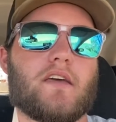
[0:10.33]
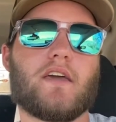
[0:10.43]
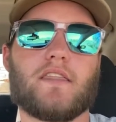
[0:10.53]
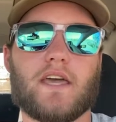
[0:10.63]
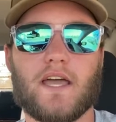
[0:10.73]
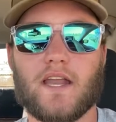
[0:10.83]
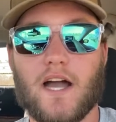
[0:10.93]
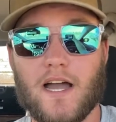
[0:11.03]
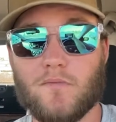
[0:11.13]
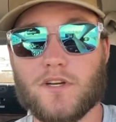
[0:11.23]
that
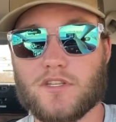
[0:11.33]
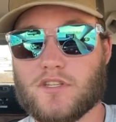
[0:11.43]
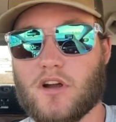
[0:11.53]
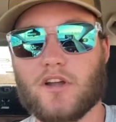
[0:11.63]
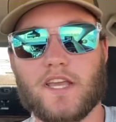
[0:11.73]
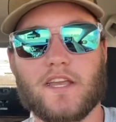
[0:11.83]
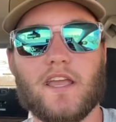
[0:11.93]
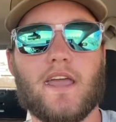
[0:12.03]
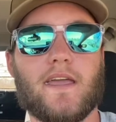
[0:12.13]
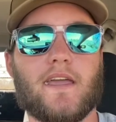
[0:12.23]
I was starting
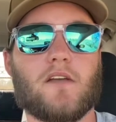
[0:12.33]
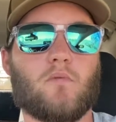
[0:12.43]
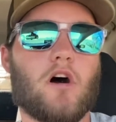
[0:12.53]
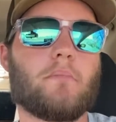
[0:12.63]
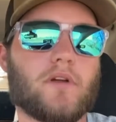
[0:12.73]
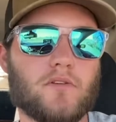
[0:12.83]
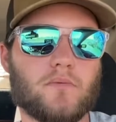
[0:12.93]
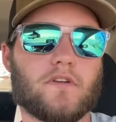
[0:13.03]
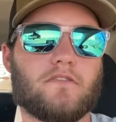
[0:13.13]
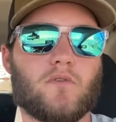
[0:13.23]
a wall build
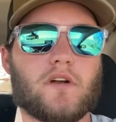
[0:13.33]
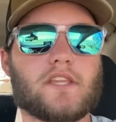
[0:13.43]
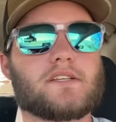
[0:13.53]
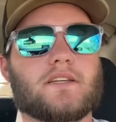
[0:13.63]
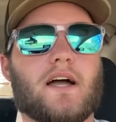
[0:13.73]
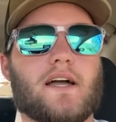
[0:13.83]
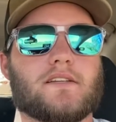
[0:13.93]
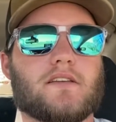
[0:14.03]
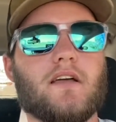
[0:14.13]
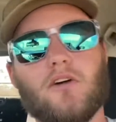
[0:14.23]
with 4 of these
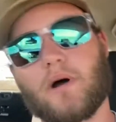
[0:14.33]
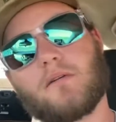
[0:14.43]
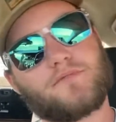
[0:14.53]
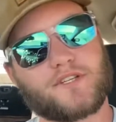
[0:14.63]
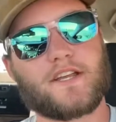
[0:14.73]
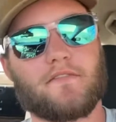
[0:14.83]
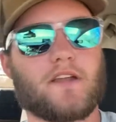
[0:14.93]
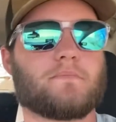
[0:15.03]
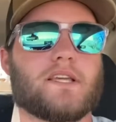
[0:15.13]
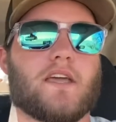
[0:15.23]
guys. Well, just to have an
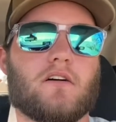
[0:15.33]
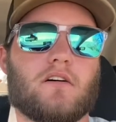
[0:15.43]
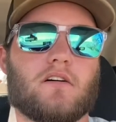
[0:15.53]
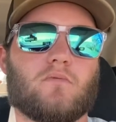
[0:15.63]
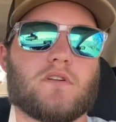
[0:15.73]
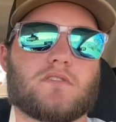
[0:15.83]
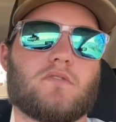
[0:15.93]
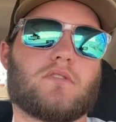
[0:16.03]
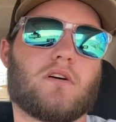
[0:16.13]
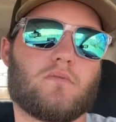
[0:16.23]
update on what's
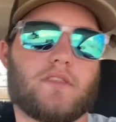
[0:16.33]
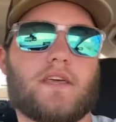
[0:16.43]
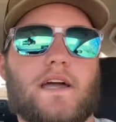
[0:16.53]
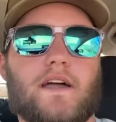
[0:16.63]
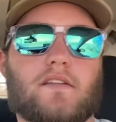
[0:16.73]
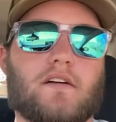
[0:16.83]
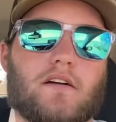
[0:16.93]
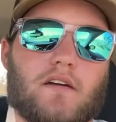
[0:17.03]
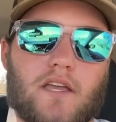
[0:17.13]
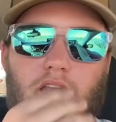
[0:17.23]
going on with that,
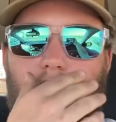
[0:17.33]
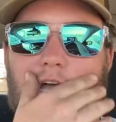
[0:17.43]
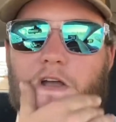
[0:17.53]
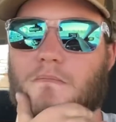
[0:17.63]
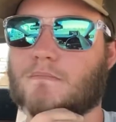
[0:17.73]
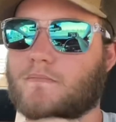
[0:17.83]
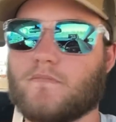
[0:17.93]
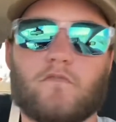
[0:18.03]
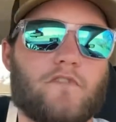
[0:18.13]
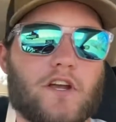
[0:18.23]
and
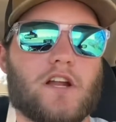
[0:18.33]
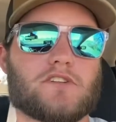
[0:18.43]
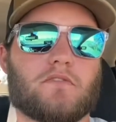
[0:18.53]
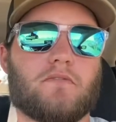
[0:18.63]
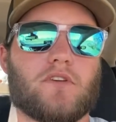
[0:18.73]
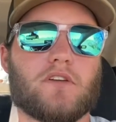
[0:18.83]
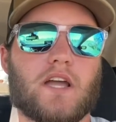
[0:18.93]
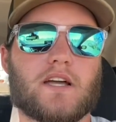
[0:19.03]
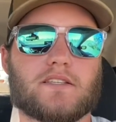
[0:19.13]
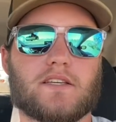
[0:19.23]
figured I should fill you
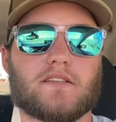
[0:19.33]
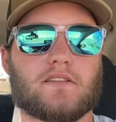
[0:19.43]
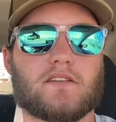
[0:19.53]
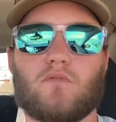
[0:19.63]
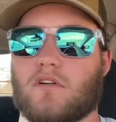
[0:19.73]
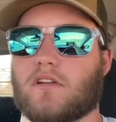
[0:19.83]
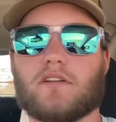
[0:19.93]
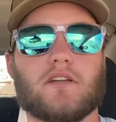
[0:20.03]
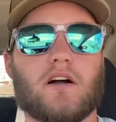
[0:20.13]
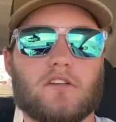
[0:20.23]
guys in since I wanted to
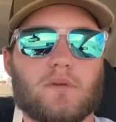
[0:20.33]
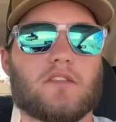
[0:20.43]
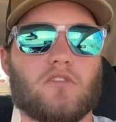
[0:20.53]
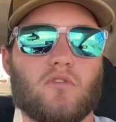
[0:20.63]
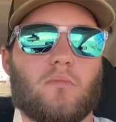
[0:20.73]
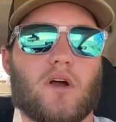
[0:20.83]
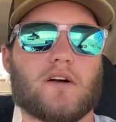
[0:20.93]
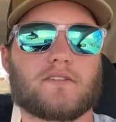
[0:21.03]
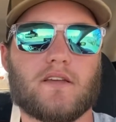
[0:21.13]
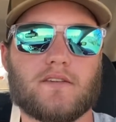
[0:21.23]
document the whole
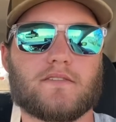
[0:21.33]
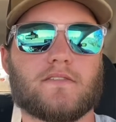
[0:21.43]
process.